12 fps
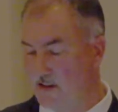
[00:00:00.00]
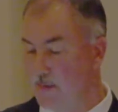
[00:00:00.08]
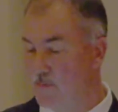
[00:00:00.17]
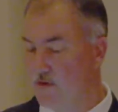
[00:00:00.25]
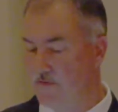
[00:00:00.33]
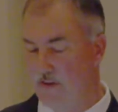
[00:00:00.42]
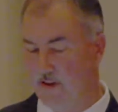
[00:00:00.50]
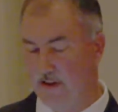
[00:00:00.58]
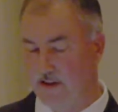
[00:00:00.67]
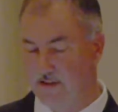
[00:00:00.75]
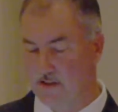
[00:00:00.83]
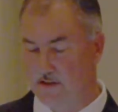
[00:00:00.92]

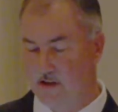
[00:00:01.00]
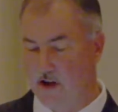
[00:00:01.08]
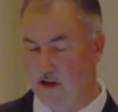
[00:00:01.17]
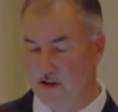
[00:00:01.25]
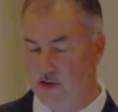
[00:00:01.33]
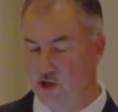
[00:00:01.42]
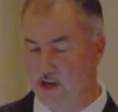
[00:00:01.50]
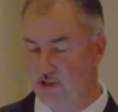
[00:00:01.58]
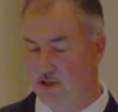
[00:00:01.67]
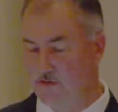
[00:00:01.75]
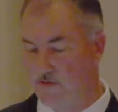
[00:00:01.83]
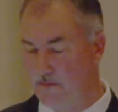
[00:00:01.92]
lipofilling as it's called,
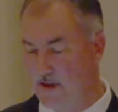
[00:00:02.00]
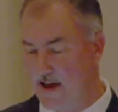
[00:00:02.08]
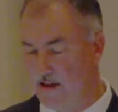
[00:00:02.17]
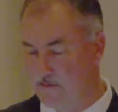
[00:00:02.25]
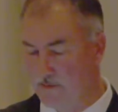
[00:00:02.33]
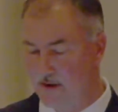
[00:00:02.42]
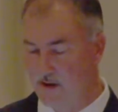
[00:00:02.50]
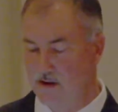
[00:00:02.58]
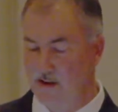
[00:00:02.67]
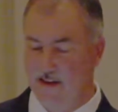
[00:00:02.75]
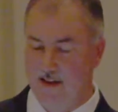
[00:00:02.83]
injections from the abdomen.